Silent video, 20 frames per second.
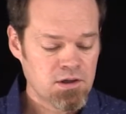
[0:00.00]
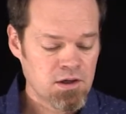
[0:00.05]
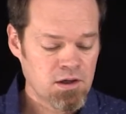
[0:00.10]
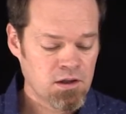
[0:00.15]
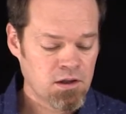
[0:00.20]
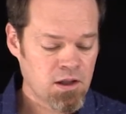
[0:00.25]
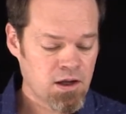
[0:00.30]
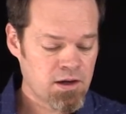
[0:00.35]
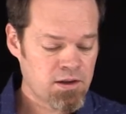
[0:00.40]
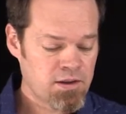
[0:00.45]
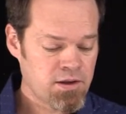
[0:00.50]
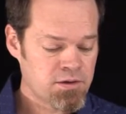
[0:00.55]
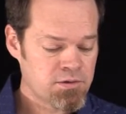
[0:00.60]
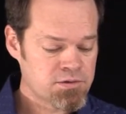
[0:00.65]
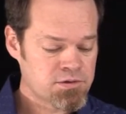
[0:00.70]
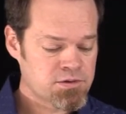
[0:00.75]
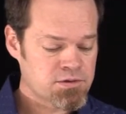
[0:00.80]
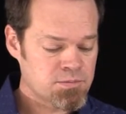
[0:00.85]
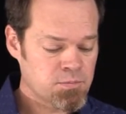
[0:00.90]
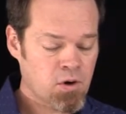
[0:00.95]
a lot of
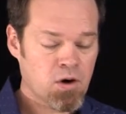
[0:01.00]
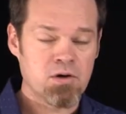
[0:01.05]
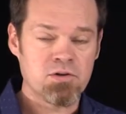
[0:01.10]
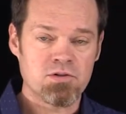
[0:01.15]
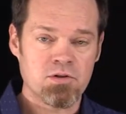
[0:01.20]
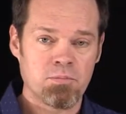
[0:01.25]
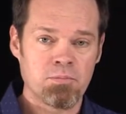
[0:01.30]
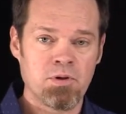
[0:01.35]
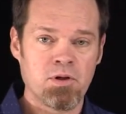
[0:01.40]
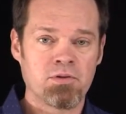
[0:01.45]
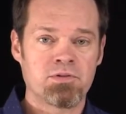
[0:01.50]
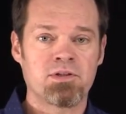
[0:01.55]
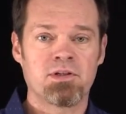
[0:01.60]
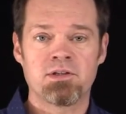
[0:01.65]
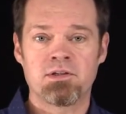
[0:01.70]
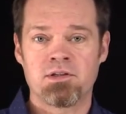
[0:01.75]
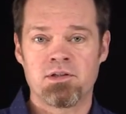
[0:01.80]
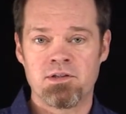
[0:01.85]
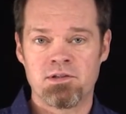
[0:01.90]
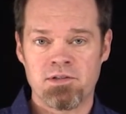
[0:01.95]
those smarts are built
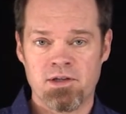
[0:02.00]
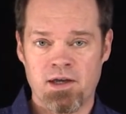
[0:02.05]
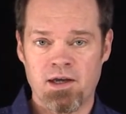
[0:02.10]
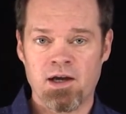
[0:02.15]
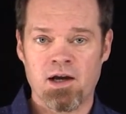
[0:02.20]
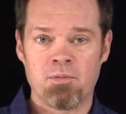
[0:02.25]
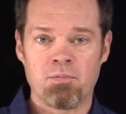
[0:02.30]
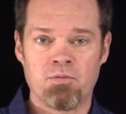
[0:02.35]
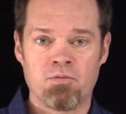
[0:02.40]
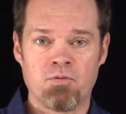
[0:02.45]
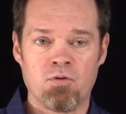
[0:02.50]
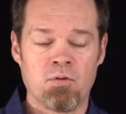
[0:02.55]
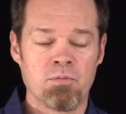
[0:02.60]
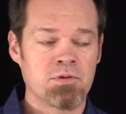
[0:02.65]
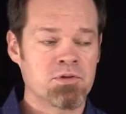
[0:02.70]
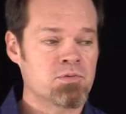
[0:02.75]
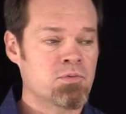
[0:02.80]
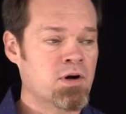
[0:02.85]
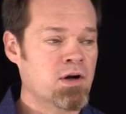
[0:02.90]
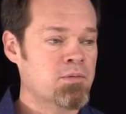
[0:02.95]
into this AI
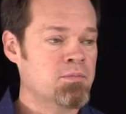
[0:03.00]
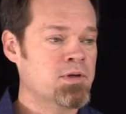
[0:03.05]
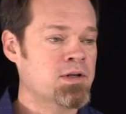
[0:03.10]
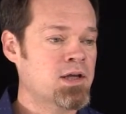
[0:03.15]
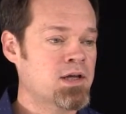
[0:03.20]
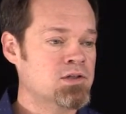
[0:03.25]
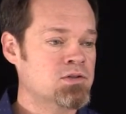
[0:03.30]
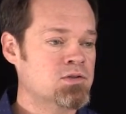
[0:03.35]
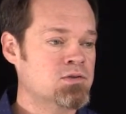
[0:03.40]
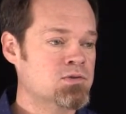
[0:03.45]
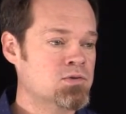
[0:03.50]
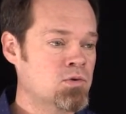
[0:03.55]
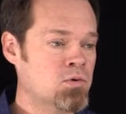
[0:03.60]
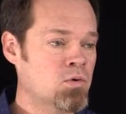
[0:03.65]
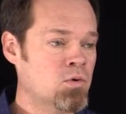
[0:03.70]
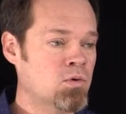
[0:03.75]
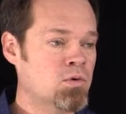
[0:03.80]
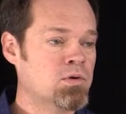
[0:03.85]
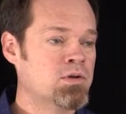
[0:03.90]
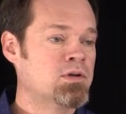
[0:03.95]
performance recommendation
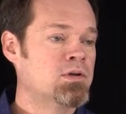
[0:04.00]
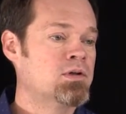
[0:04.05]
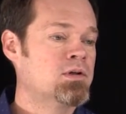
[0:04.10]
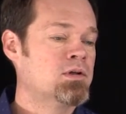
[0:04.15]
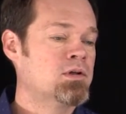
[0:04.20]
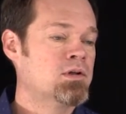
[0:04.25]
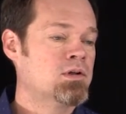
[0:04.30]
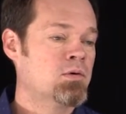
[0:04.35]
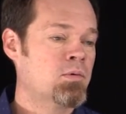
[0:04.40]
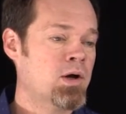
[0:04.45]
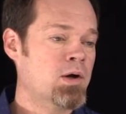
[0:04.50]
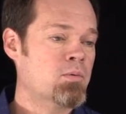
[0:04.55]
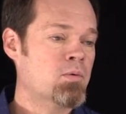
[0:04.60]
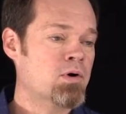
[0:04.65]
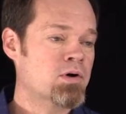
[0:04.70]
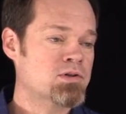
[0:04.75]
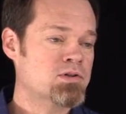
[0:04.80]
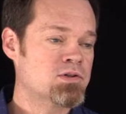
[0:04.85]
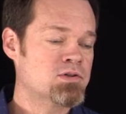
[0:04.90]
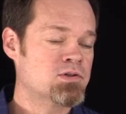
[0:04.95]
tool. The way it
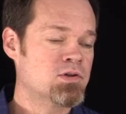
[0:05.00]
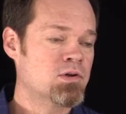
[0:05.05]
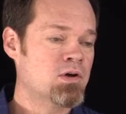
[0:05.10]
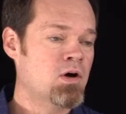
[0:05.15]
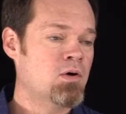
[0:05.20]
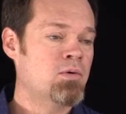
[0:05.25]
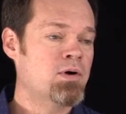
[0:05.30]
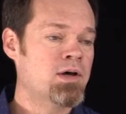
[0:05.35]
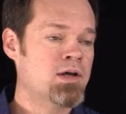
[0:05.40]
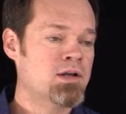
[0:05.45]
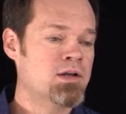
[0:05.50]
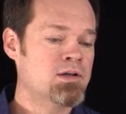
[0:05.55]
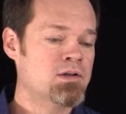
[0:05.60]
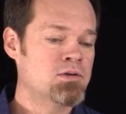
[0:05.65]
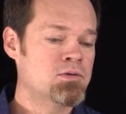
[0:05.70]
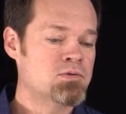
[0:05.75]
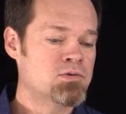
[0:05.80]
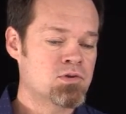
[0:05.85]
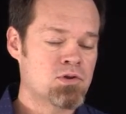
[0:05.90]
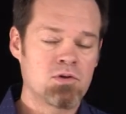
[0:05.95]
works is you go in and
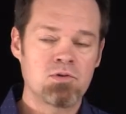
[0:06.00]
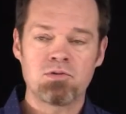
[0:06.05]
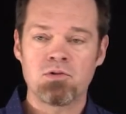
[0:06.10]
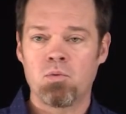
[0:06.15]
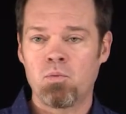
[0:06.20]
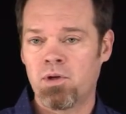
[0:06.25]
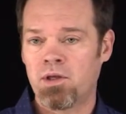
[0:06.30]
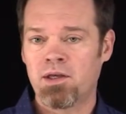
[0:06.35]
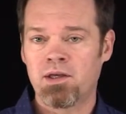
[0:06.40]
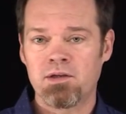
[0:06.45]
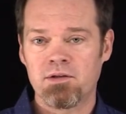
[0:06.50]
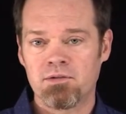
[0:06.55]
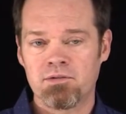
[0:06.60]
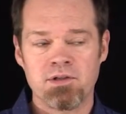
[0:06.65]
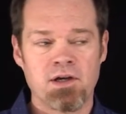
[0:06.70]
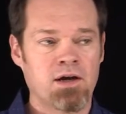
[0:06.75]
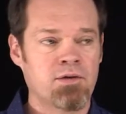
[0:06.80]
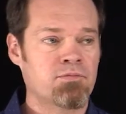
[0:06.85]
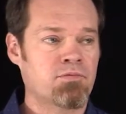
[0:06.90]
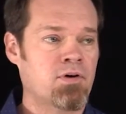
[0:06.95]
you choose a week
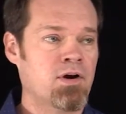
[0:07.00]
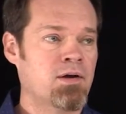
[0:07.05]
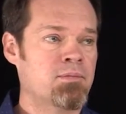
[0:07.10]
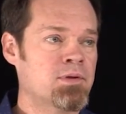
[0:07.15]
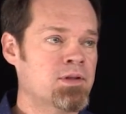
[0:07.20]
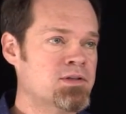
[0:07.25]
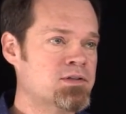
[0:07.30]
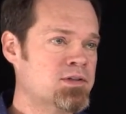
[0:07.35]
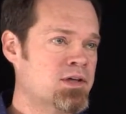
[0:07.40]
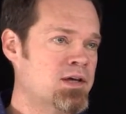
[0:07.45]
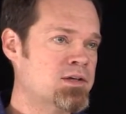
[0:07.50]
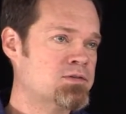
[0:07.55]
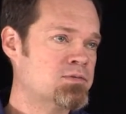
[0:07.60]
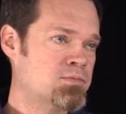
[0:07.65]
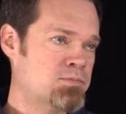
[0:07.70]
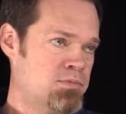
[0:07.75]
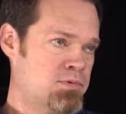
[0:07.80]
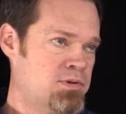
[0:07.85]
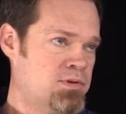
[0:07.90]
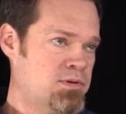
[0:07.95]
time frame. In this case,
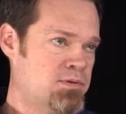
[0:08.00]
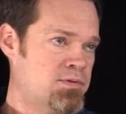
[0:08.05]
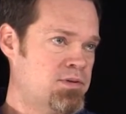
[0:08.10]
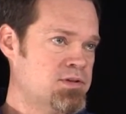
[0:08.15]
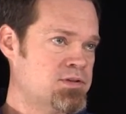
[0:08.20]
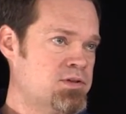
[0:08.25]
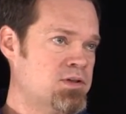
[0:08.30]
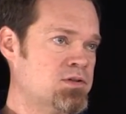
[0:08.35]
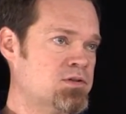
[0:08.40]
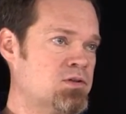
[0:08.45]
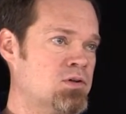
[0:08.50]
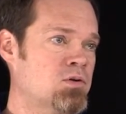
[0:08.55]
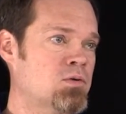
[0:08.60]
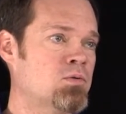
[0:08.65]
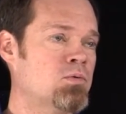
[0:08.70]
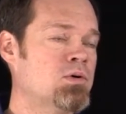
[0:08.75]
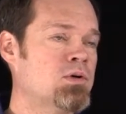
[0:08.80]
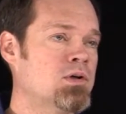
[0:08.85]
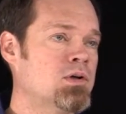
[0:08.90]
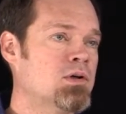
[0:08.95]
this
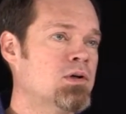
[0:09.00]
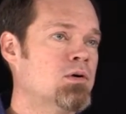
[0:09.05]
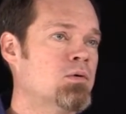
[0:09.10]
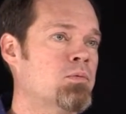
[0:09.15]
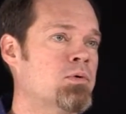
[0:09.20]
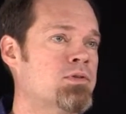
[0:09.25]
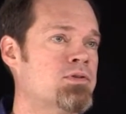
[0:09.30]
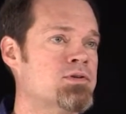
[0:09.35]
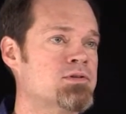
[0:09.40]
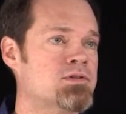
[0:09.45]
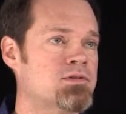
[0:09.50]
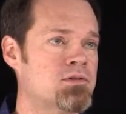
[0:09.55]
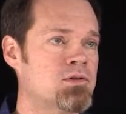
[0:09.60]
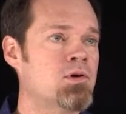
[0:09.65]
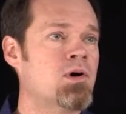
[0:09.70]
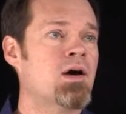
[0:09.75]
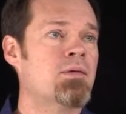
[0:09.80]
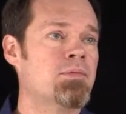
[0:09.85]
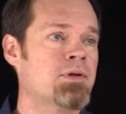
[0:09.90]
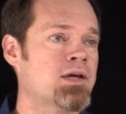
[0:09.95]
issue with this
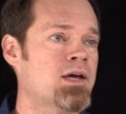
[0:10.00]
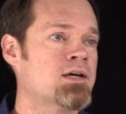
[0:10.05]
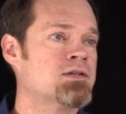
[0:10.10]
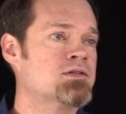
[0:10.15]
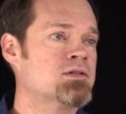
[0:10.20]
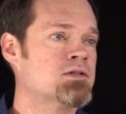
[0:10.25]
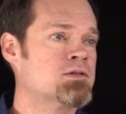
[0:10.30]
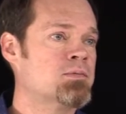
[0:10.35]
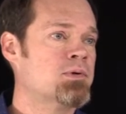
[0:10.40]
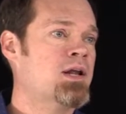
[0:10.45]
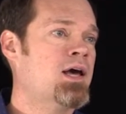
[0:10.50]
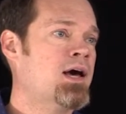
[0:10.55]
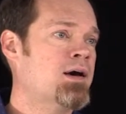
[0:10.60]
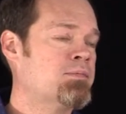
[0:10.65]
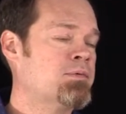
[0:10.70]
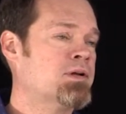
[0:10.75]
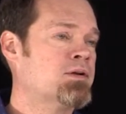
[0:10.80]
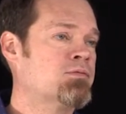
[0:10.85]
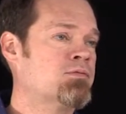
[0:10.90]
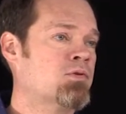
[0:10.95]
new application has been
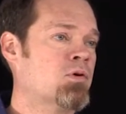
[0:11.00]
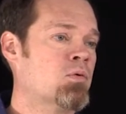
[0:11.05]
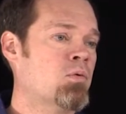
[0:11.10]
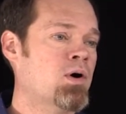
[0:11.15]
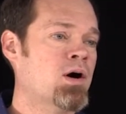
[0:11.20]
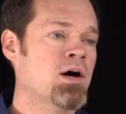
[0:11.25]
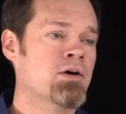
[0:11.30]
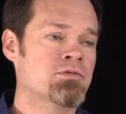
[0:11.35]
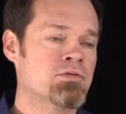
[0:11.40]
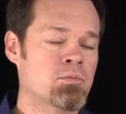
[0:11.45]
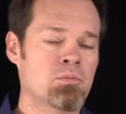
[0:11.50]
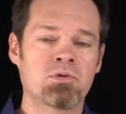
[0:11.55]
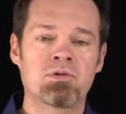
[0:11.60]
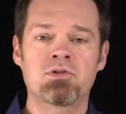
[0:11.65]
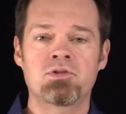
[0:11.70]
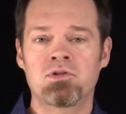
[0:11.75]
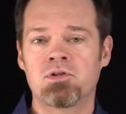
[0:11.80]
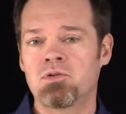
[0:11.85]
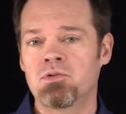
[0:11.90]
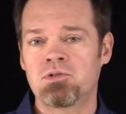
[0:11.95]
happening for a while, so we'll
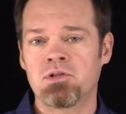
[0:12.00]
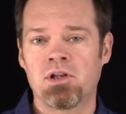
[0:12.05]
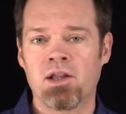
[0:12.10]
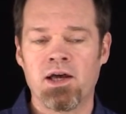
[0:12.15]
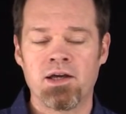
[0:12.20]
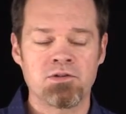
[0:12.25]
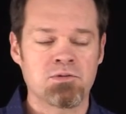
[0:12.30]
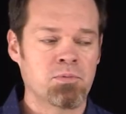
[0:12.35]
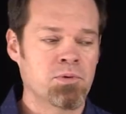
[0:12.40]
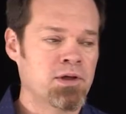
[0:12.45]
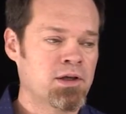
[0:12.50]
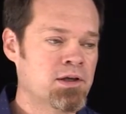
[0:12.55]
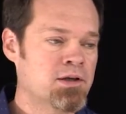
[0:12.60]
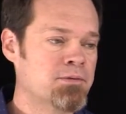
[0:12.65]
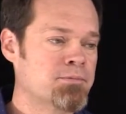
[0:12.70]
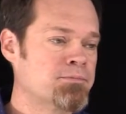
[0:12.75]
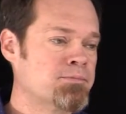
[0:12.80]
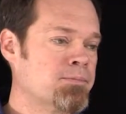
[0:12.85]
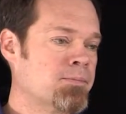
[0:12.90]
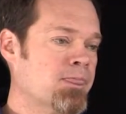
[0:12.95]
just choose the last week.
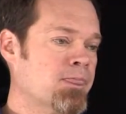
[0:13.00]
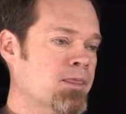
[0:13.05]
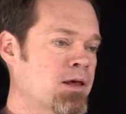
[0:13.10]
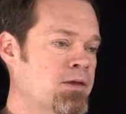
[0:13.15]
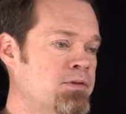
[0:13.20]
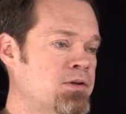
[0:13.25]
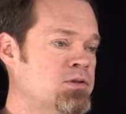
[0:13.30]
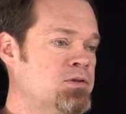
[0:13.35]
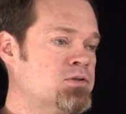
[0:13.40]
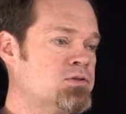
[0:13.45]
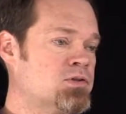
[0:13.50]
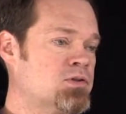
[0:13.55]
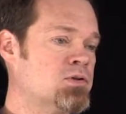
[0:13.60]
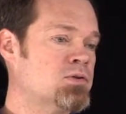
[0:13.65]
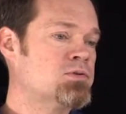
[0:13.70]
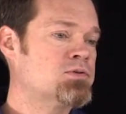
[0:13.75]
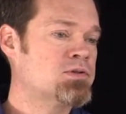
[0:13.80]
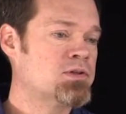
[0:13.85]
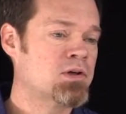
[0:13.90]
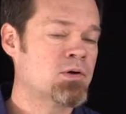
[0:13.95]
And then you
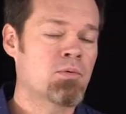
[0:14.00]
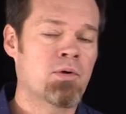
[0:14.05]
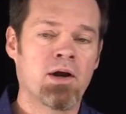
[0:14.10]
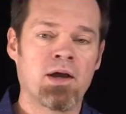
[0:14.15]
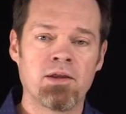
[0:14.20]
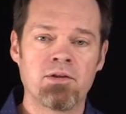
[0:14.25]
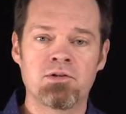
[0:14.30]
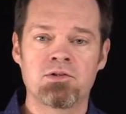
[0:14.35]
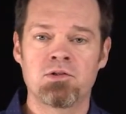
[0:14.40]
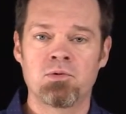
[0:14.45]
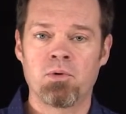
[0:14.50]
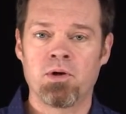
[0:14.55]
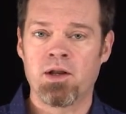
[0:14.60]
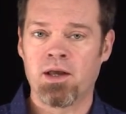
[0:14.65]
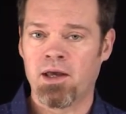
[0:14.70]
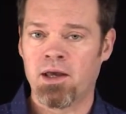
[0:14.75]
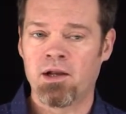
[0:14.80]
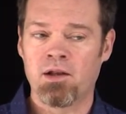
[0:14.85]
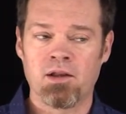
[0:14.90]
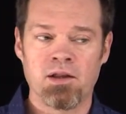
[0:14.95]
choose the array that you want
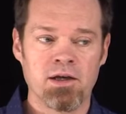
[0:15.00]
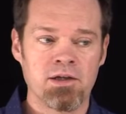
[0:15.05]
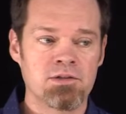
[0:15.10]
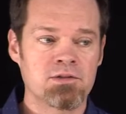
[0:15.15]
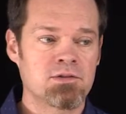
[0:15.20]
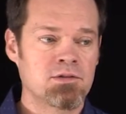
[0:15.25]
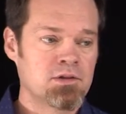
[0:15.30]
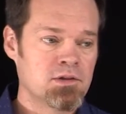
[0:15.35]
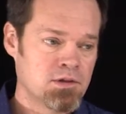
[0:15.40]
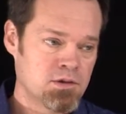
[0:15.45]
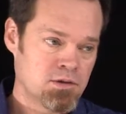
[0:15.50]
to analyze.